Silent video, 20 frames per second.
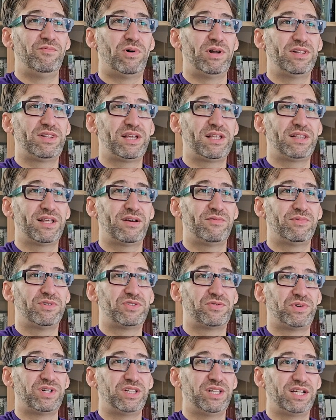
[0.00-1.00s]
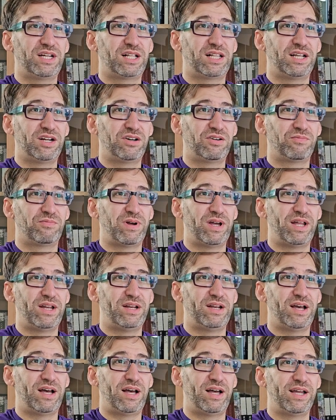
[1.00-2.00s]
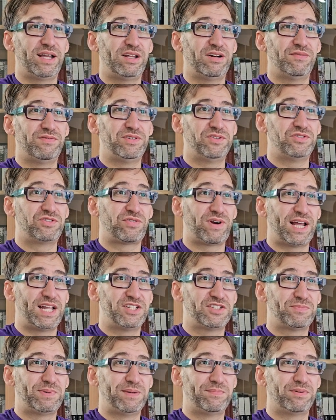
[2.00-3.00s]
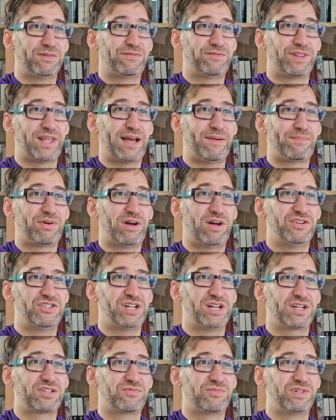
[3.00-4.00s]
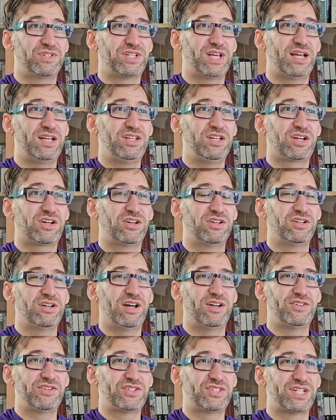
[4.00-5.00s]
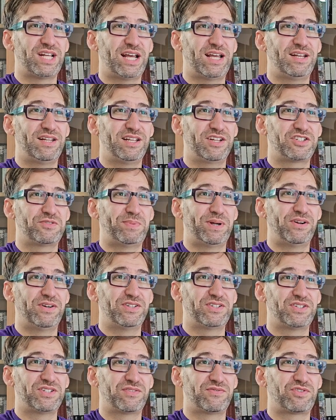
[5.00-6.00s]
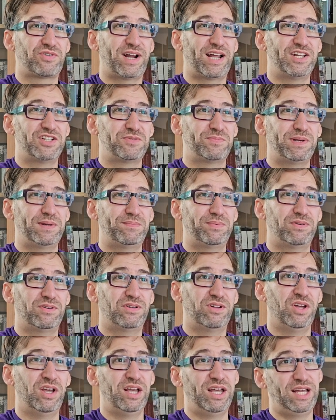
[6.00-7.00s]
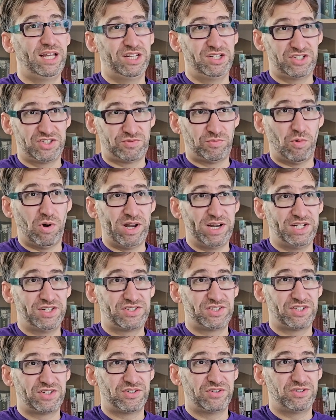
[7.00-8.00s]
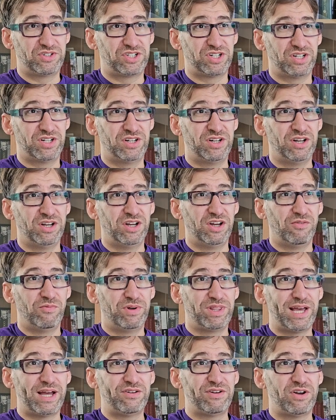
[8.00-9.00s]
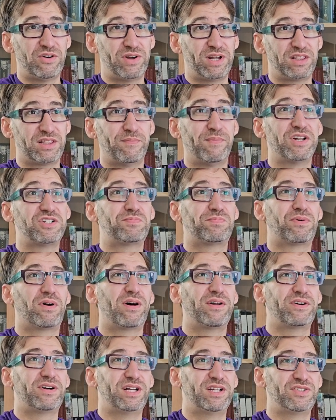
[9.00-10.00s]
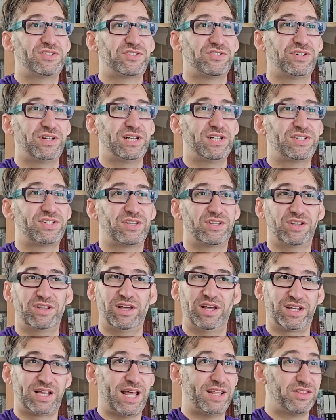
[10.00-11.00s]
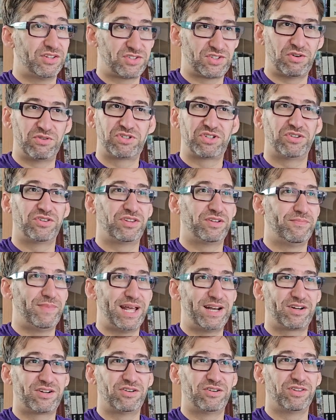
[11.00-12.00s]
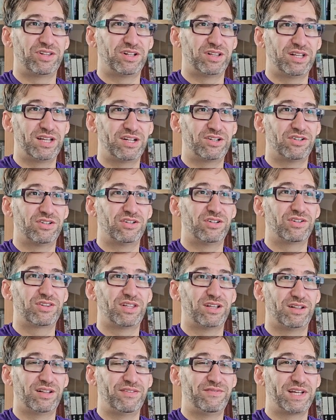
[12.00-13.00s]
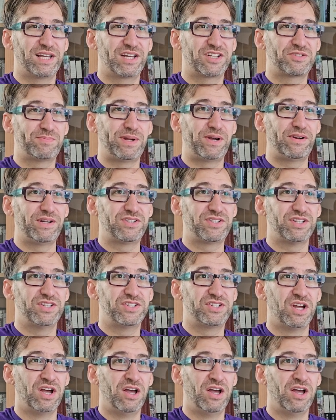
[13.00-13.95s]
one thing that was really clear when I interviewed trans people for that project was that you couldn't understand the experiences of trans people in just one institution without knowing the much broader histories, again, the social, the medical, the legal, the living experiences.